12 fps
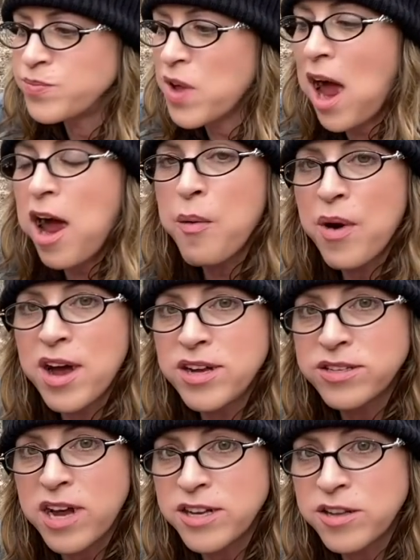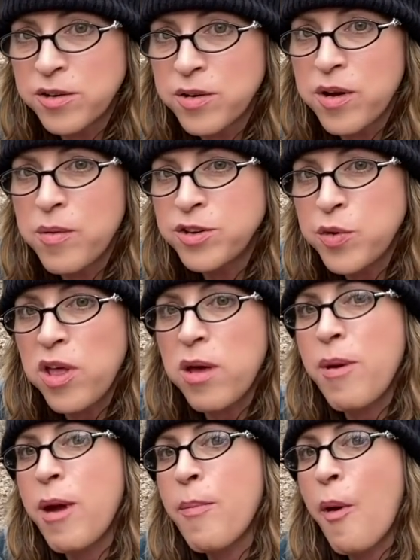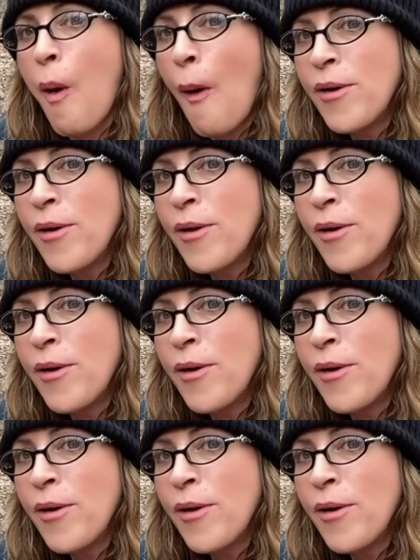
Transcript: I was like the girl with toilet paper.